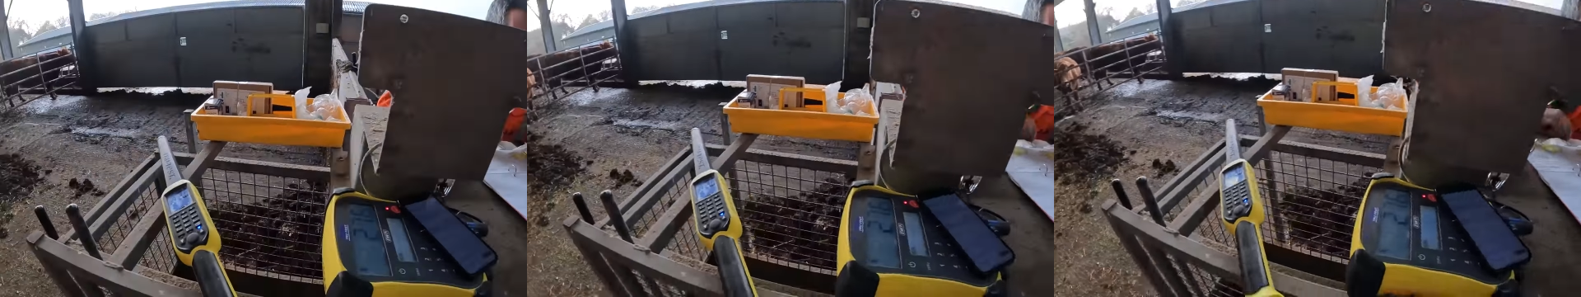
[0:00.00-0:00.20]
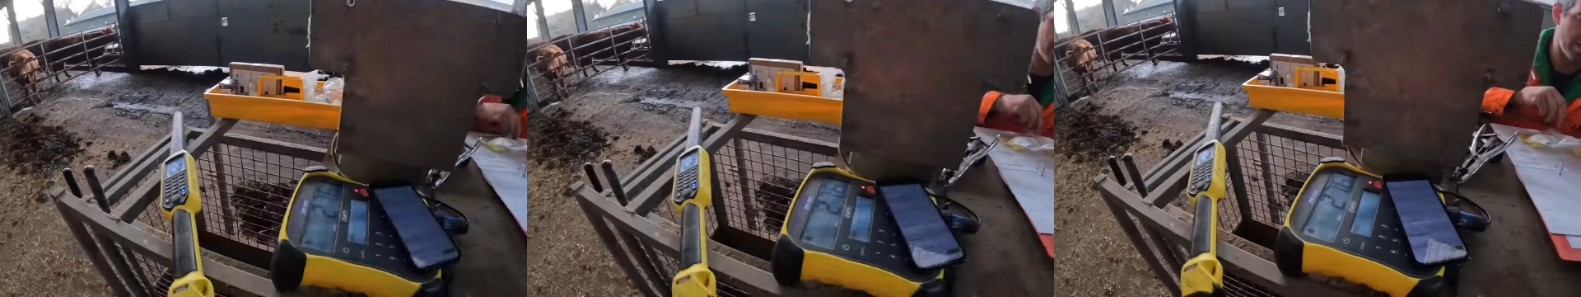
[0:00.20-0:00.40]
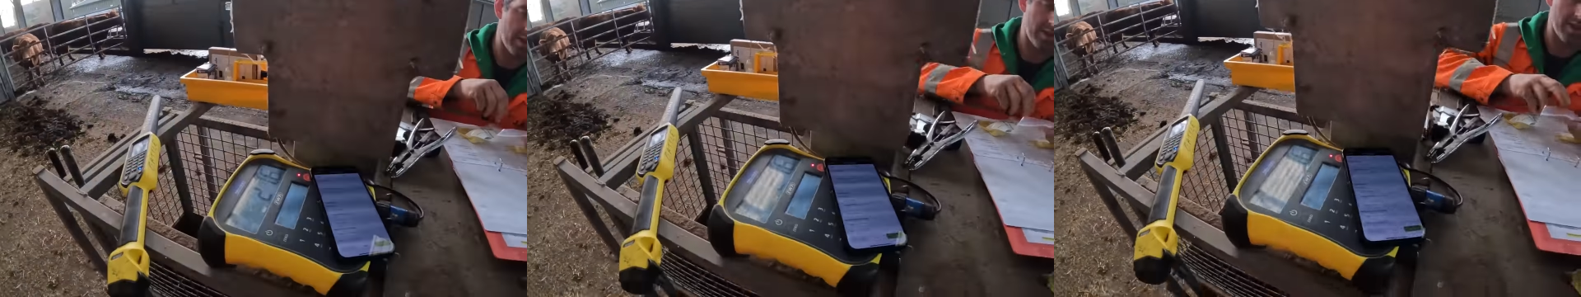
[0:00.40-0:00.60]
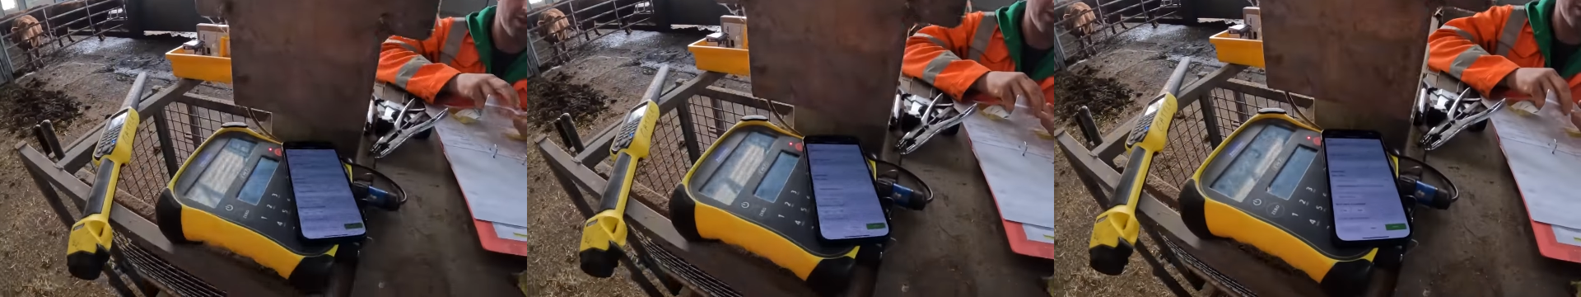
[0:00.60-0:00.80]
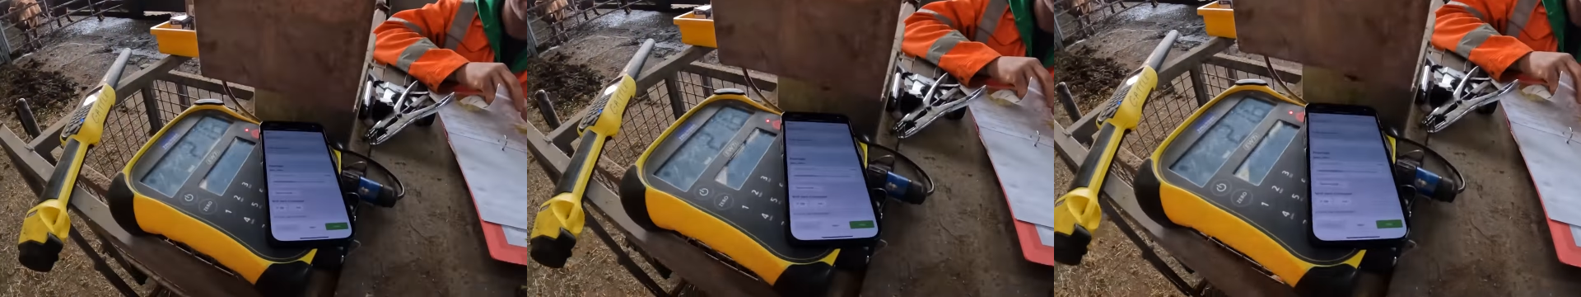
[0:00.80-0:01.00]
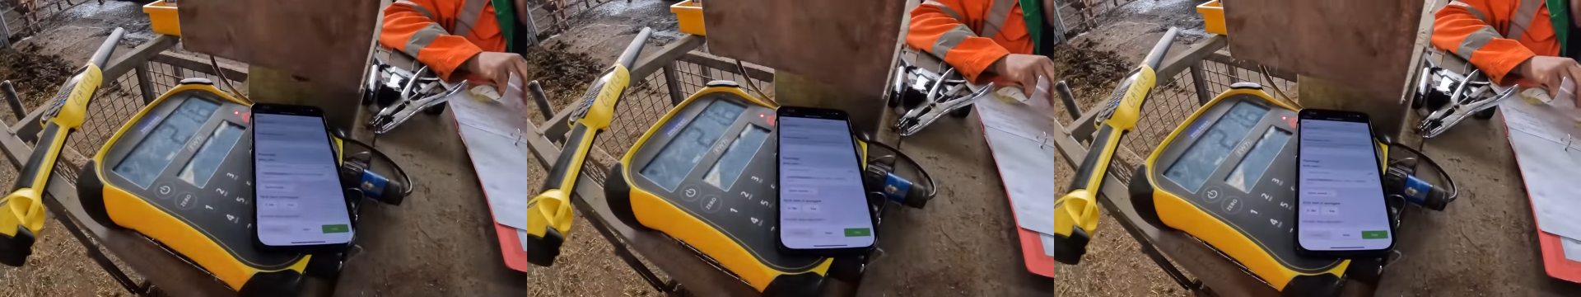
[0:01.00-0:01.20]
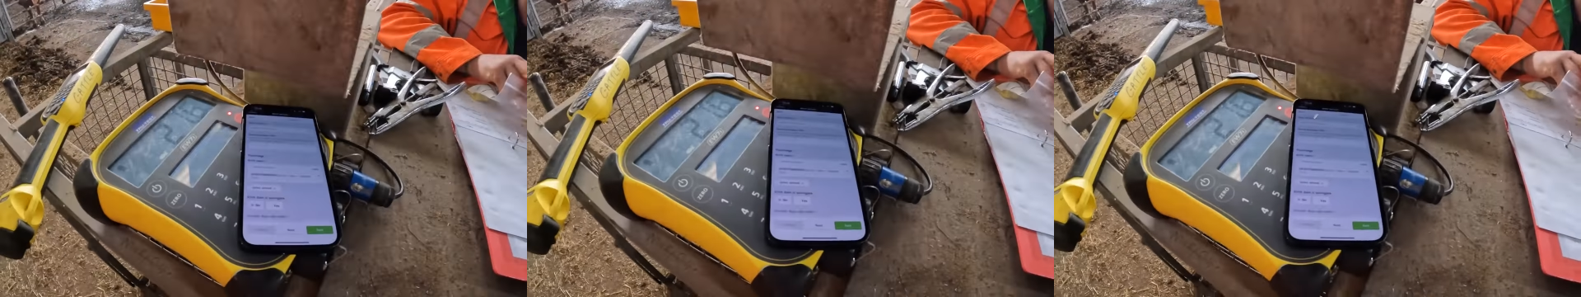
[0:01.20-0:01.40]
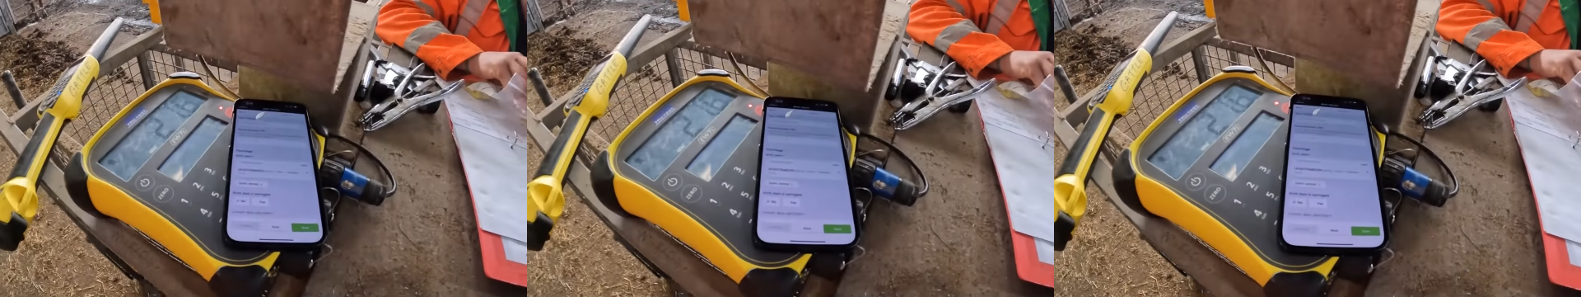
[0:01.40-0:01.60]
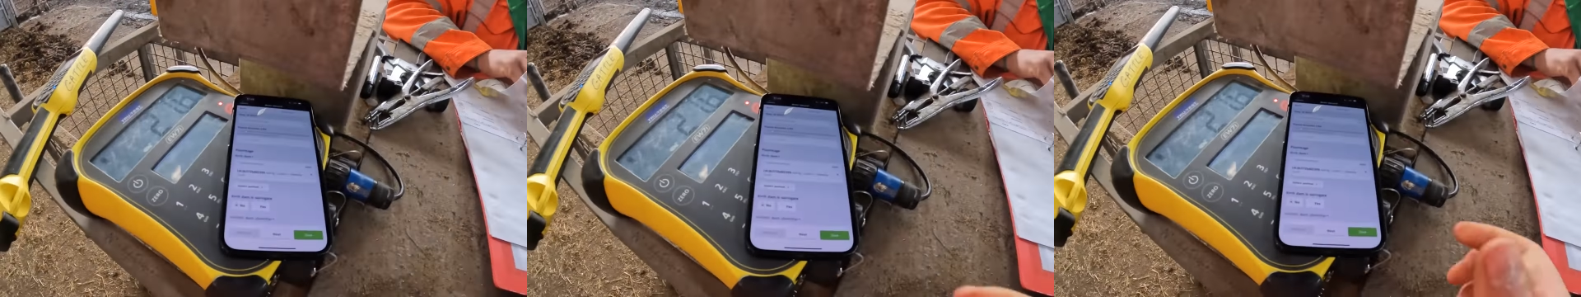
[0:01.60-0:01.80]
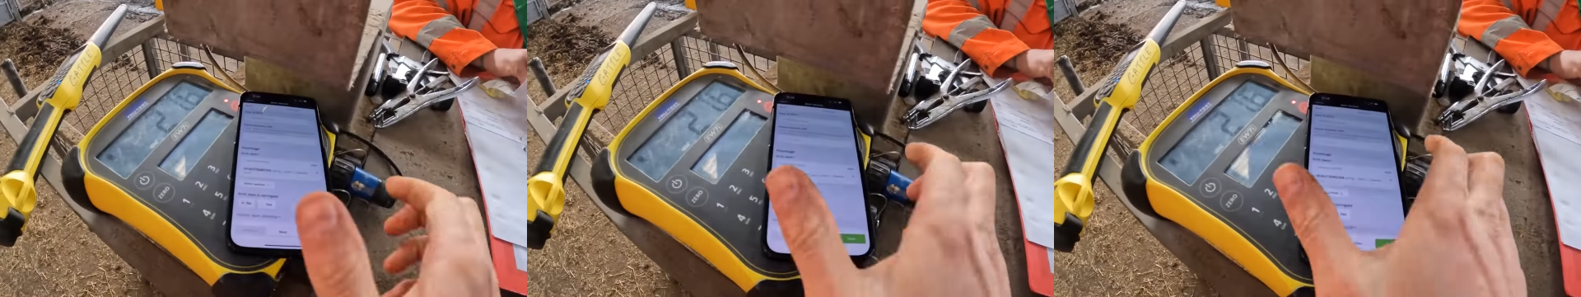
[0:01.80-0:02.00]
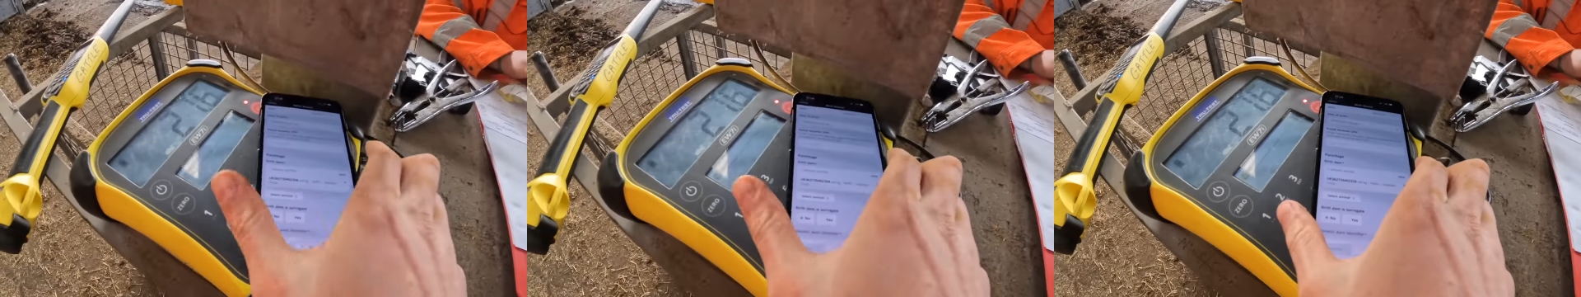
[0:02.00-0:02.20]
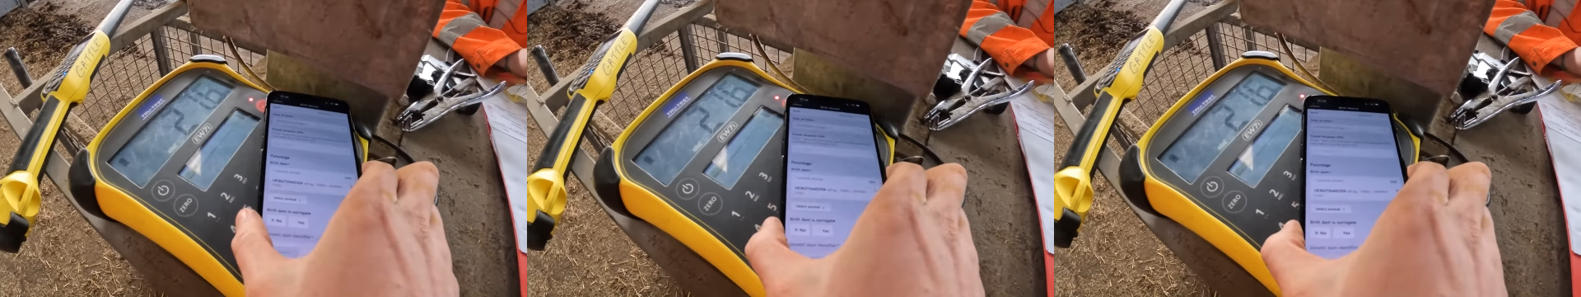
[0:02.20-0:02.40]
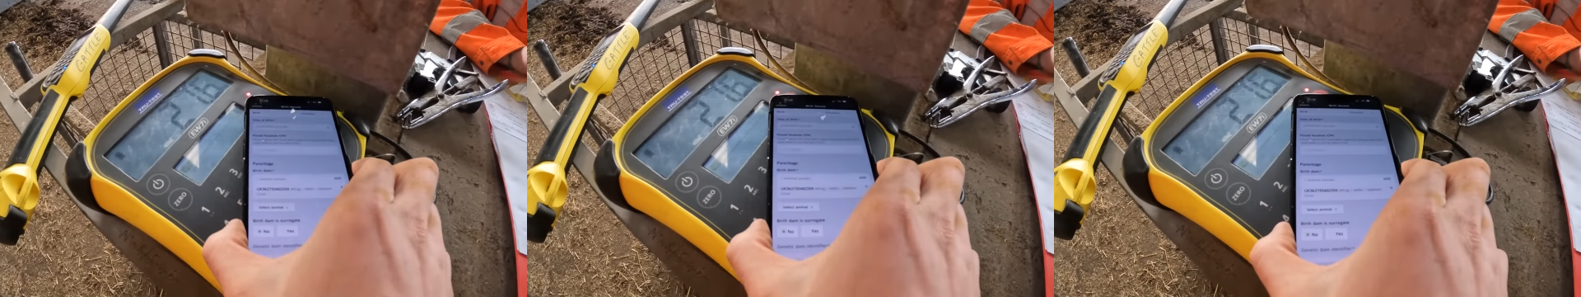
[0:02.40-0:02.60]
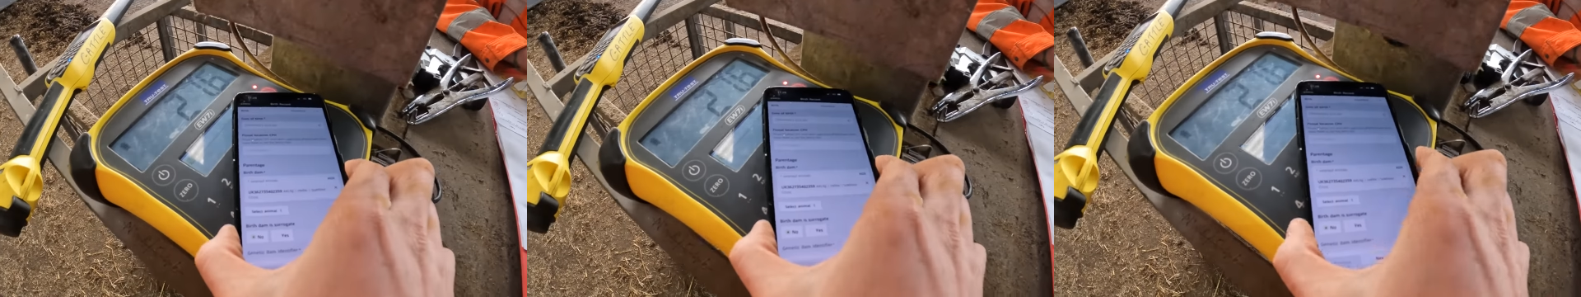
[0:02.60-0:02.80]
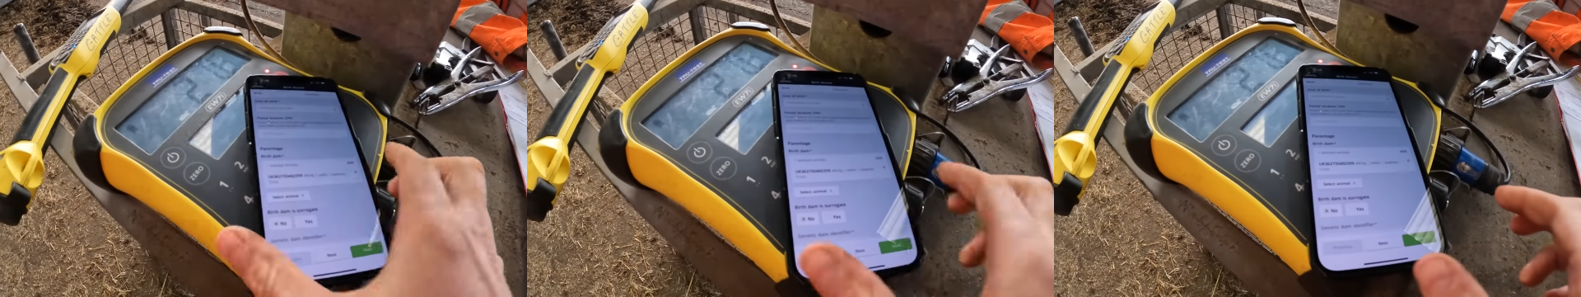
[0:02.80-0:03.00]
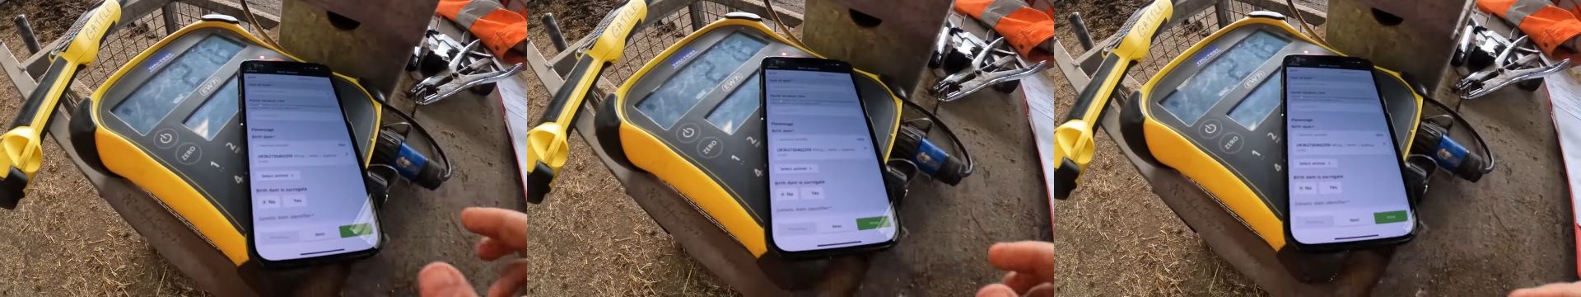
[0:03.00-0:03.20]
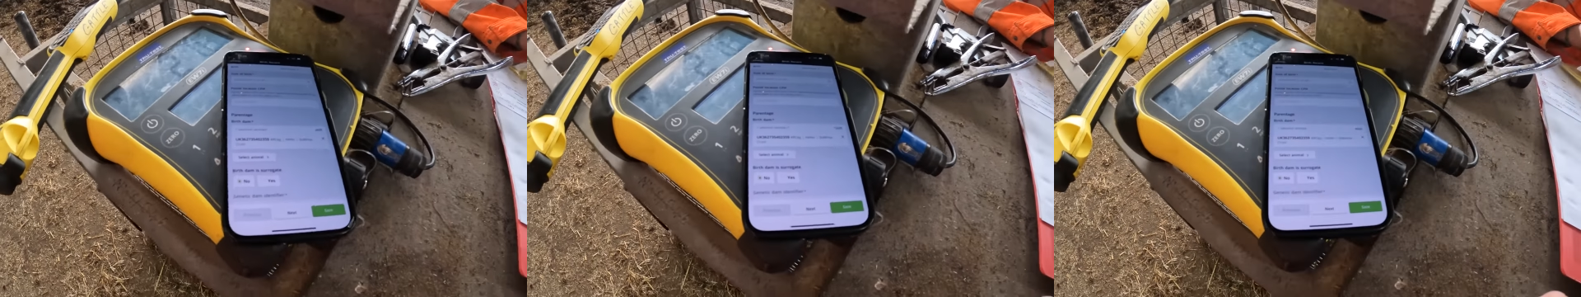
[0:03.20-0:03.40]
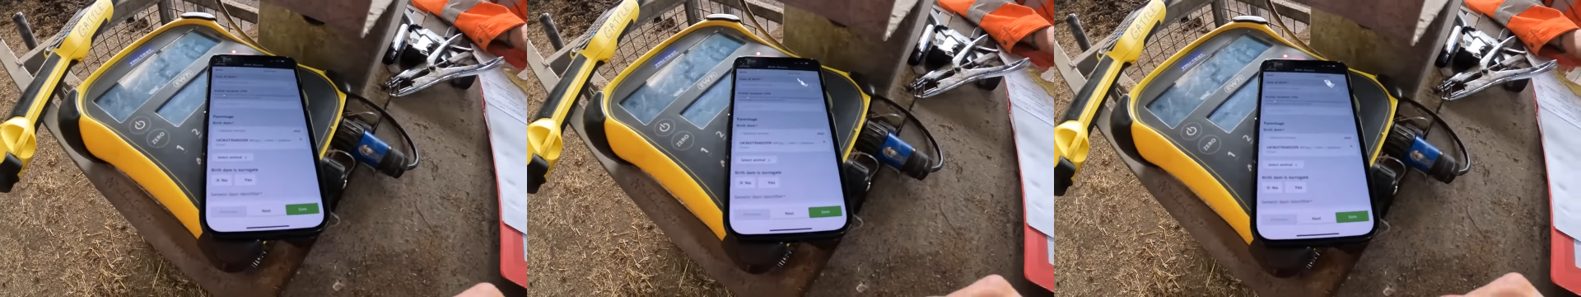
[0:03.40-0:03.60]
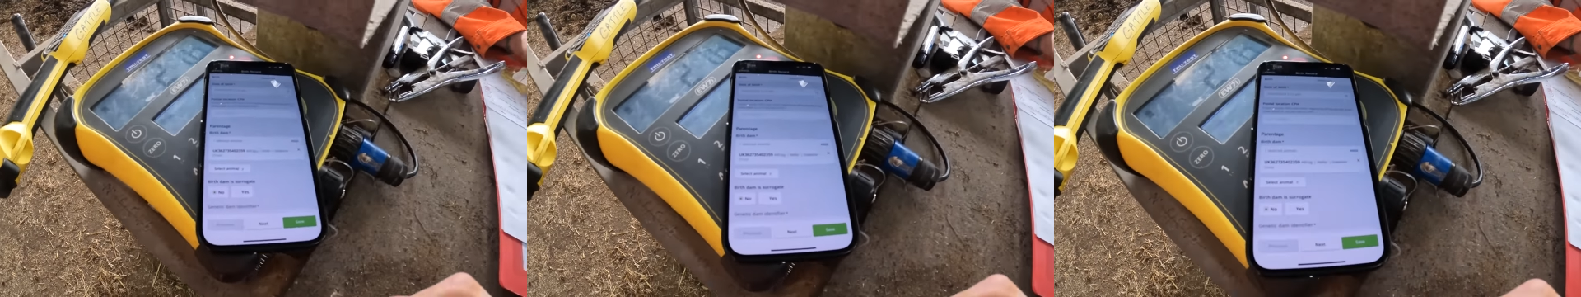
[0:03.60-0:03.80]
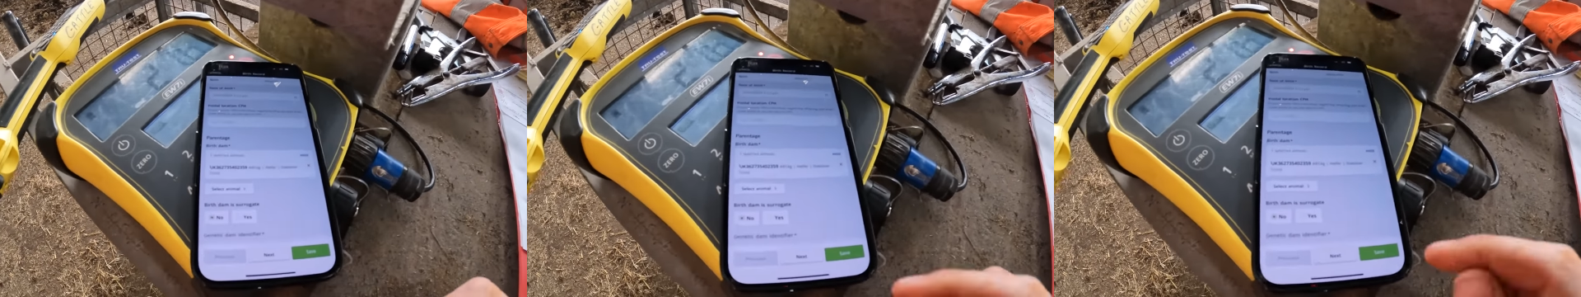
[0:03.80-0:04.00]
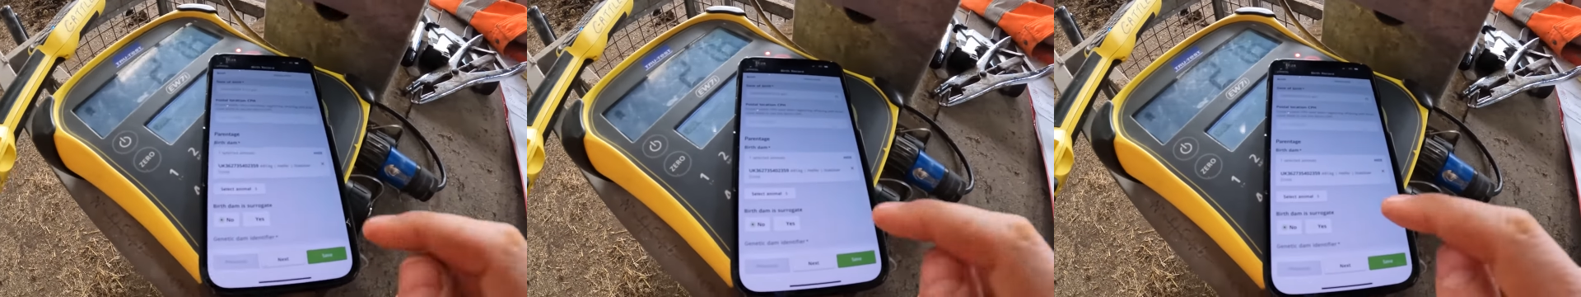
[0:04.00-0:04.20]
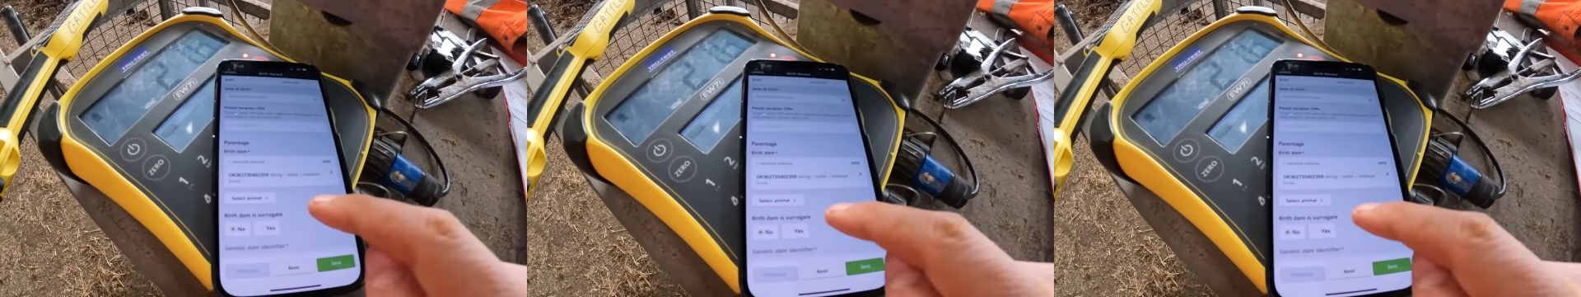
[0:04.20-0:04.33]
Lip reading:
No face is visible, so there are no lips to read.